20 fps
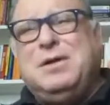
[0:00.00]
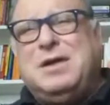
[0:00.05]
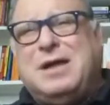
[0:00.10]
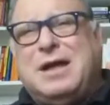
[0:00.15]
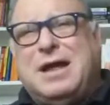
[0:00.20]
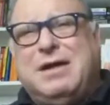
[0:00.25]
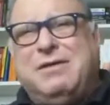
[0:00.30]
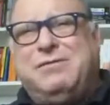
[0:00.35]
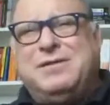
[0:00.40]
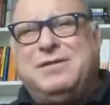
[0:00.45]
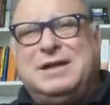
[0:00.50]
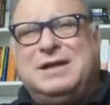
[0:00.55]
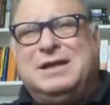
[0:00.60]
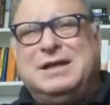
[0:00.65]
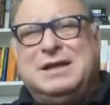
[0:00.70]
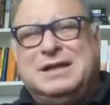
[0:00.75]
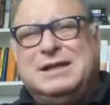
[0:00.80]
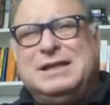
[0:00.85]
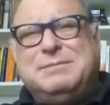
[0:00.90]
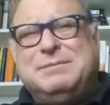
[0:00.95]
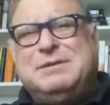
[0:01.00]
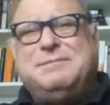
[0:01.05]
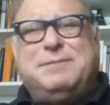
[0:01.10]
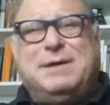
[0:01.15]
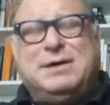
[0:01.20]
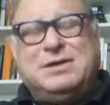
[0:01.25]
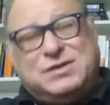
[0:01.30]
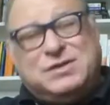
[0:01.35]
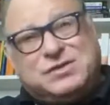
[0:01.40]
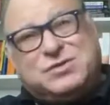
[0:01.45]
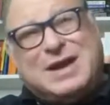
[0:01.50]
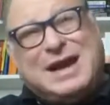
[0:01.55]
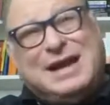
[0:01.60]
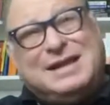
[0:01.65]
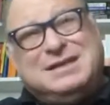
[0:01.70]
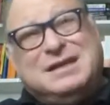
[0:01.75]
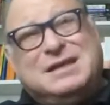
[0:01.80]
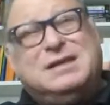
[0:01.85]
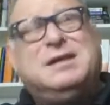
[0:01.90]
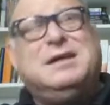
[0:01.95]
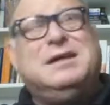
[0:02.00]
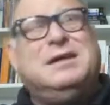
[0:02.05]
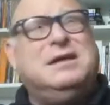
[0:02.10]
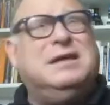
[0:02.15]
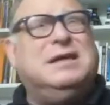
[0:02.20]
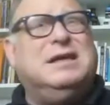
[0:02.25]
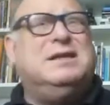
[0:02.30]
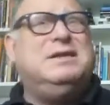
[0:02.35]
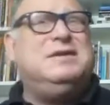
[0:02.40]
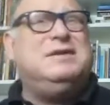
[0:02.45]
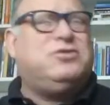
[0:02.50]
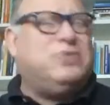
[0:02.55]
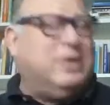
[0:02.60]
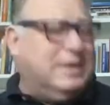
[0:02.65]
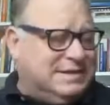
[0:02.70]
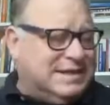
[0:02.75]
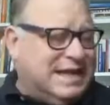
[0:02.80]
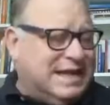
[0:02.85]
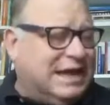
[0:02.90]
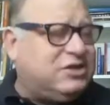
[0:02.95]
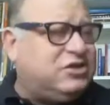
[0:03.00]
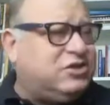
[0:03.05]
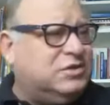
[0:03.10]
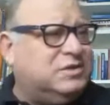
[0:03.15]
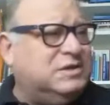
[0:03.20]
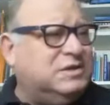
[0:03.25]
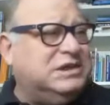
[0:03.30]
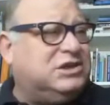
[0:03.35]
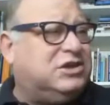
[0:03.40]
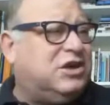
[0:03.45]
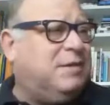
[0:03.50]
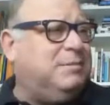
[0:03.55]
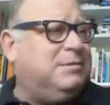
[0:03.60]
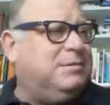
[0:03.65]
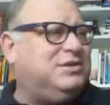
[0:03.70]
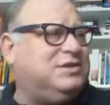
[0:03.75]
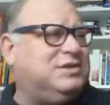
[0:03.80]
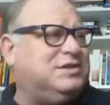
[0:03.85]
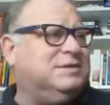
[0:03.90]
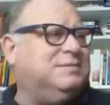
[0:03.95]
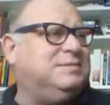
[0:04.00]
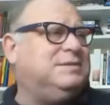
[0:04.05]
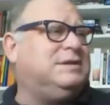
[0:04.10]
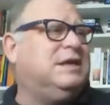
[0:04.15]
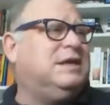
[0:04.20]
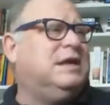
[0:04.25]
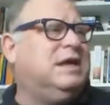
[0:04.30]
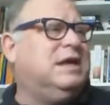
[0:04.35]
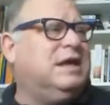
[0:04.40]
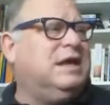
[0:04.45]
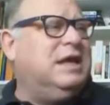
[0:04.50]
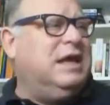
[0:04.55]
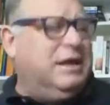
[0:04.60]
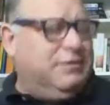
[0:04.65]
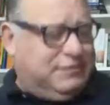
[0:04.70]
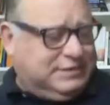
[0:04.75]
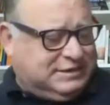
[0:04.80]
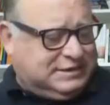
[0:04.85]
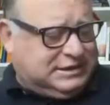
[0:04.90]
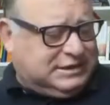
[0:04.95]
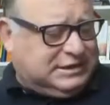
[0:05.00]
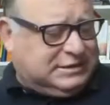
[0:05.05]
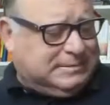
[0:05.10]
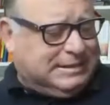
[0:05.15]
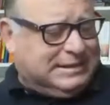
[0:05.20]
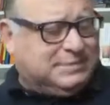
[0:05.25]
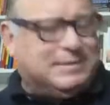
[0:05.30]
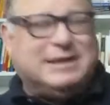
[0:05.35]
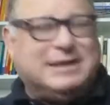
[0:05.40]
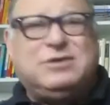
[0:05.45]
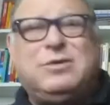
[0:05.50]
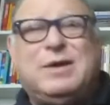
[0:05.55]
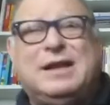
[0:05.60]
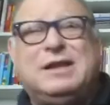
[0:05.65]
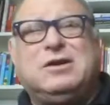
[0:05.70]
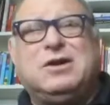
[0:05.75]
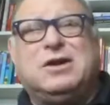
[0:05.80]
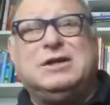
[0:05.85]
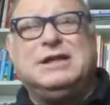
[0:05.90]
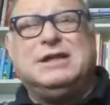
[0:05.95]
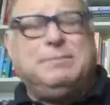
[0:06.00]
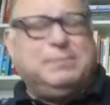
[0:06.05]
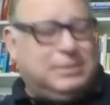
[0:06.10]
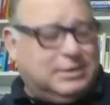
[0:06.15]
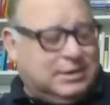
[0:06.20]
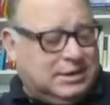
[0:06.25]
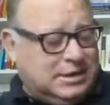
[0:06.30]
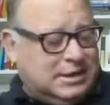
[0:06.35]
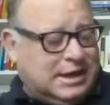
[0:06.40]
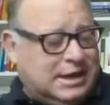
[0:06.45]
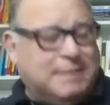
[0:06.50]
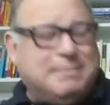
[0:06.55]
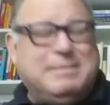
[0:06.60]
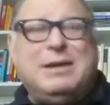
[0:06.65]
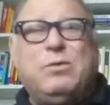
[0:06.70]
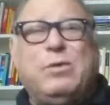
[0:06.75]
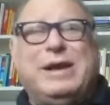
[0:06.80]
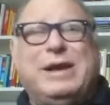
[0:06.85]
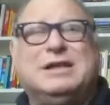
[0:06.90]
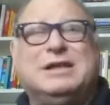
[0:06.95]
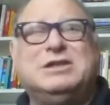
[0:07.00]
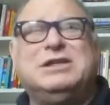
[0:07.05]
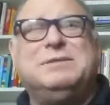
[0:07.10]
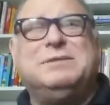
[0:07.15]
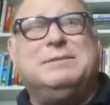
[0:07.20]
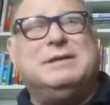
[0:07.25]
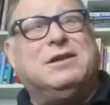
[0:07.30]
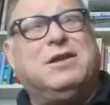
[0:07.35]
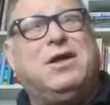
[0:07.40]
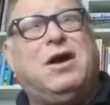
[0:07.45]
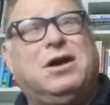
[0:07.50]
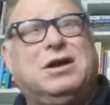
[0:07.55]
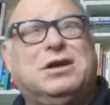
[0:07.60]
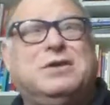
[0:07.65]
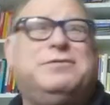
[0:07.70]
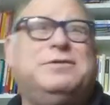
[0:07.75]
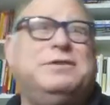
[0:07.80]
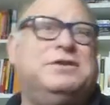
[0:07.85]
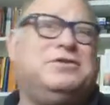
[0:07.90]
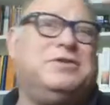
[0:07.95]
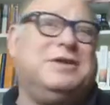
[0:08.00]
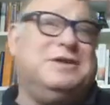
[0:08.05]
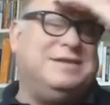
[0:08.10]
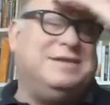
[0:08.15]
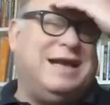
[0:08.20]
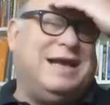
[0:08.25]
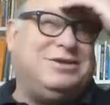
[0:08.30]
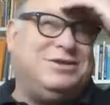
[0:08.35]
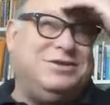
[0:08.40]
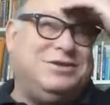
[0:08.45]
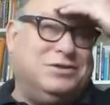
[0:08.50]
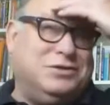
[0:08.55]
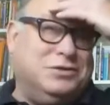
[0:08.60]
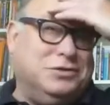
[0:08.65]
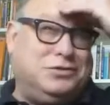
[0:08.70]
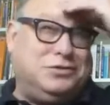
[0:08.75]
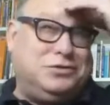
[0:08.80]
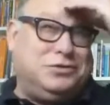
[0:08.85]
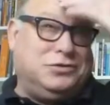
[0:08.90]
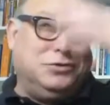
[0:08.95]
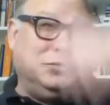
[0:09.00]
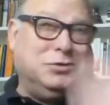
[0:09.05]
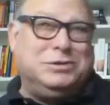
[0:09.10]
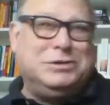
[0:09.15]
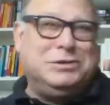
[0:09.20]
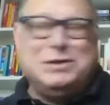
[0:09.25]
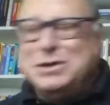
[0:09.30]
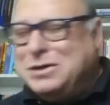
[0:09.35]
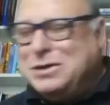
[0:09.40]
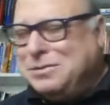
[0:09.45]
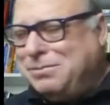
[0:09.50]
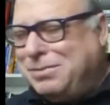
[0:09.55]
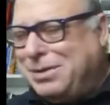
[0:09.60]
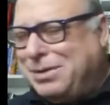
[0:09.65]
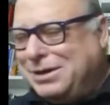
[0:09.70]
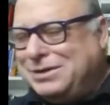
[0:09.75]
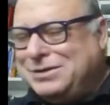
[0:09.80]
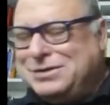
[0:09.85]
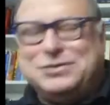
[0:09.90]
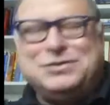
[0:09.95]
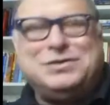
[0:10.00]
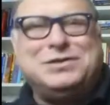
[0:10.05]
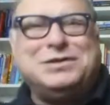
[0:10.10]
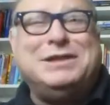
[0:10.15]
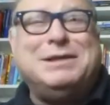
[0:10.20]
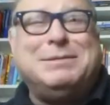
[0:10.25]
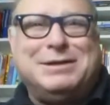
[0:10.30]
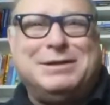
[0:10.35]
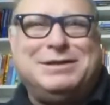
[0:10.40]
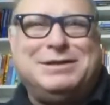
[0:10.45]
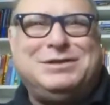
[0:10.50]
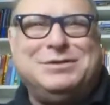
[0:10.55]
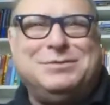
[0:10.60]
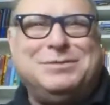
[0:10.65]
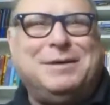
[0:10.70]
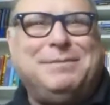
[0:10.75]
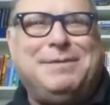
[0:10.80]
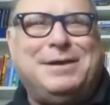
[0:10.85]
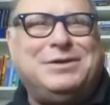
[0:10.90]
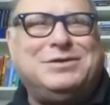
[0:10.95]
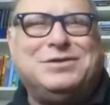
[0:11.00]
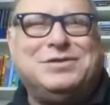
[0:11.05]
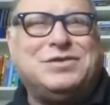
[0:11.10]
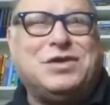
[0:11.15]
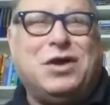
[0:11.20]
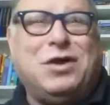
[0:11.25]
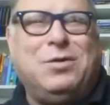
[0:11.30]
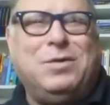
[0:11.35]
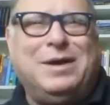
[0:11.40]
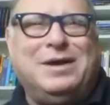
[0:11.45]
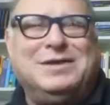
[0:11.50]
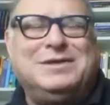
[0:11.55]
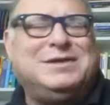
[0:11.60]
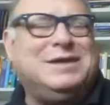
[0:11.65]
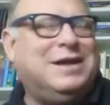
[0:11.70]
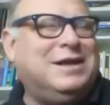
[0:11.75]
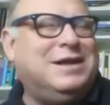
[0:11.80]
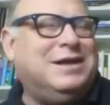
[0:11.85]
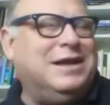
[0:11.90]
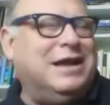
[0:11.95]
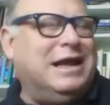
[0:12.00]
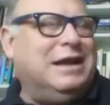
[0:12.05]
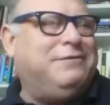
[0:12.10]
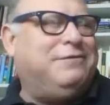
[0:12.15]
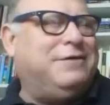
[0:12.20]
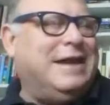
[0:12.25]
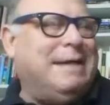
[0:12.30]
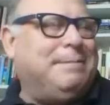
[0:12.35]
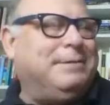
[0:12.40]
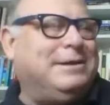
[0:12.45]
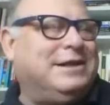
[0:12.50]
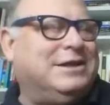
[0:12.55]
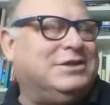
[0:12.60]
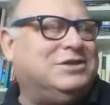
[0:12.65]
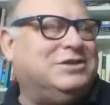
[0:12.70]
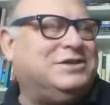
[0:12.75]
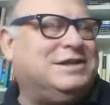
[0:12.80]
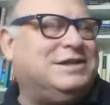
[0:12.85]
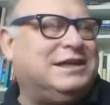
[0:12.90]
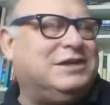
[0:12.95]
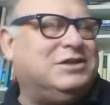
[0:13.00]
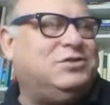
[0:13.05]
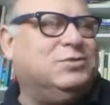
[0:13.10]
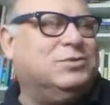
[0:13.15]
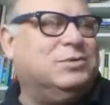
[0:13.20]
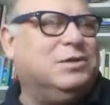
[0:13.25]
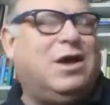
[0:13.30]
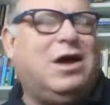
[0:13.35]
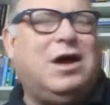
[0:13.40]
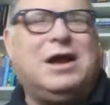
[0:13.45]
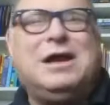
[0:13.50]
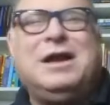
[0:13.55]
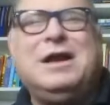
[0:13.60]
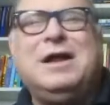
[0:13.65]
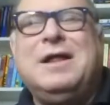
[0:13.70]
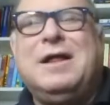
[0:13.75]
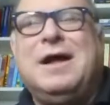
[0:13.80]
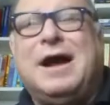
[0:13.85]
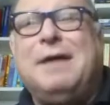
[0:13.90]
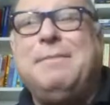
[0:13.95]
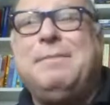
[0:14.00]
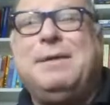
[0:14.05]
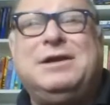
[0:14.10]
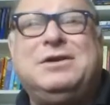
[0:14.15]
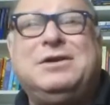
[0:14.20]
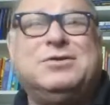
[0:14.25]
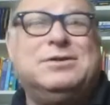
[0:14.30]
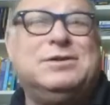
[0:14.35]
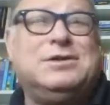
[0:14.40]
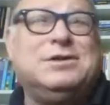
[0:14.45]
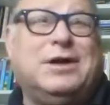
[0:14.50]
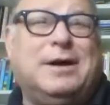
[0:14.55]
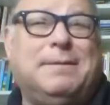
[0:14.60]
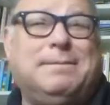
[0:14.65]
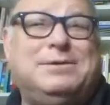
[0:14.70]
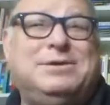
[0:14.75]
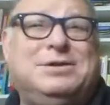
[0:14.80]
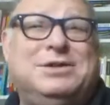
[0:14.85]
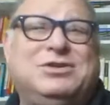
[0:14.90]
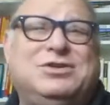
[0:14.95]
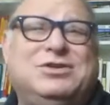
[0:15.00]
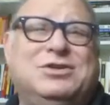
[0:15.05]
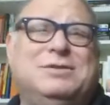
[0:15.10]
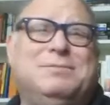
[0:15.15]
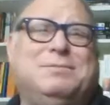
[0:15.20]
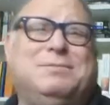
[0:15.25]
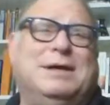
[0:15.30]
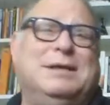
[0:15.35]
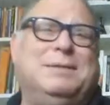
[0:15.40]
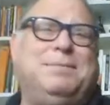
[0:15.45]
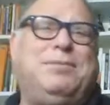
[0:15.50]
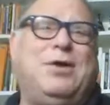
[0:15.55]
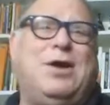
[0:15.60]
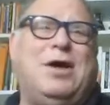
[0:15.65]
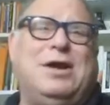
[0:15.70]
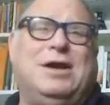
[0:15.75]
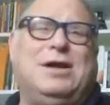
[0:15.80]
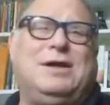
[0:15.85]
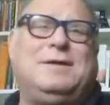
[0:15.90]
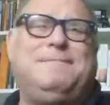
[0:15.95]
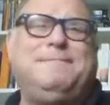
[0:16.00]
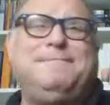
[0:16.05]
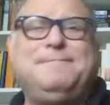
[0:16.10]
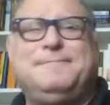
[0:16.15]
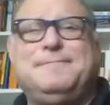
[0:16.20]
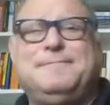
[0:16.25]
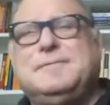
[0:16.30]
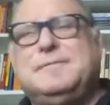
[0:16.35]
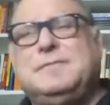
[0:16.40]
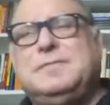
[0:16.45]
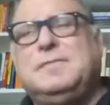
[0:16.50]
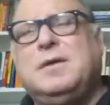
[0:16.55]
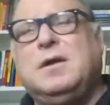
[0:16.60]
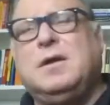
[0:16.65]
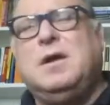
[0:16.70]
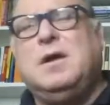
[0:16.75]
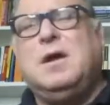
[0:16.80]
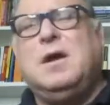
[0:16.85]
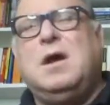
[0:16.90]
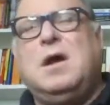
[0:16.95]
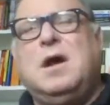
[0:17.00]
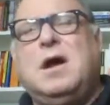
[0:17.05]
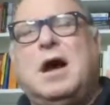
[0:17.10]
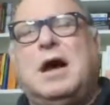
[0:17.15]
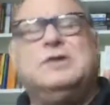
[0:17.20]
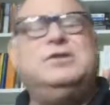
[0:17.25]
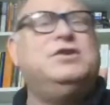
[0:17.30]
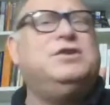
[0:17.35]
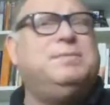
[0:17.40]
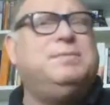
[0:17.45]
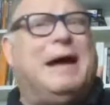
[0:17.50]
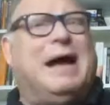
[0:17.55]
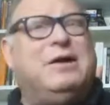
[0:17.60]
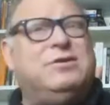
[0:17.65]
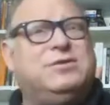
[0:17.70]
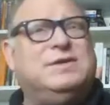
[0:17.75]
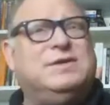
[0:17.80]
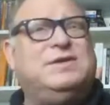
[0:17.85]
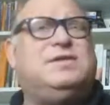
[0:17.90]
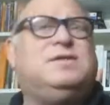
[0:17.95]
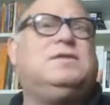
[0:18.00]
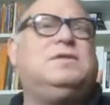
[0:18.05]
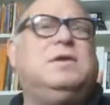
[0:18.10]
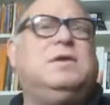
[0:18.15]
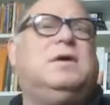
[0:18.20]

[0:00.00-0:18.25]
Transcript: have a limit of patience. Granted, in transactional e-commerce systems, if a system has my credit card number, I may wait a little bit longer for the transaction to go through, but there's a limit to my patience always. And if an application is taking too long, I might go to the competition to buy the product. There's boundaries